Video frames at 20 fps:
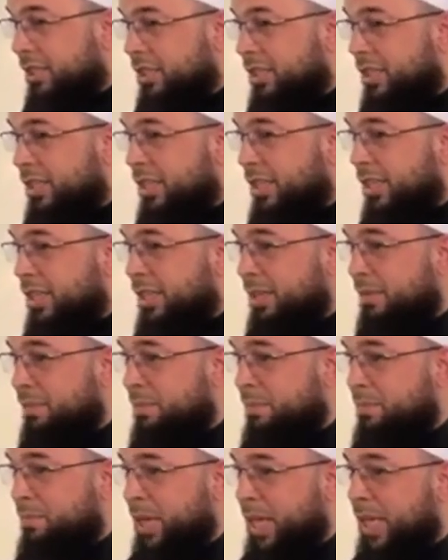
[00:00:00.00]
The
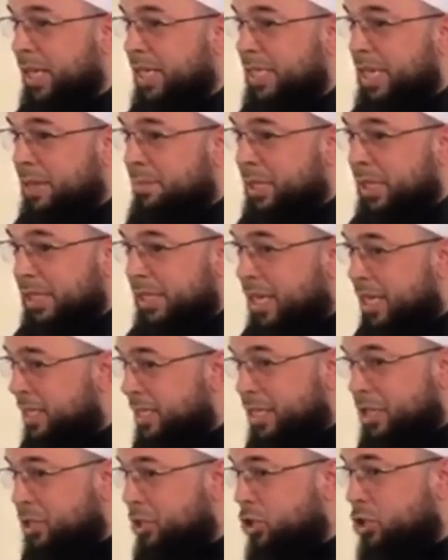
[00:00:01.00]
pandemic
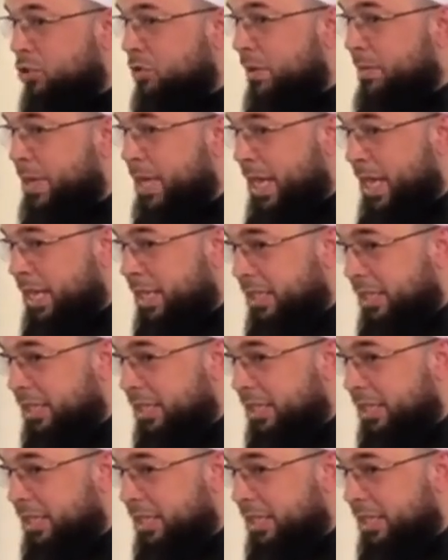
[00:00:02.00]
doesn't discriminate.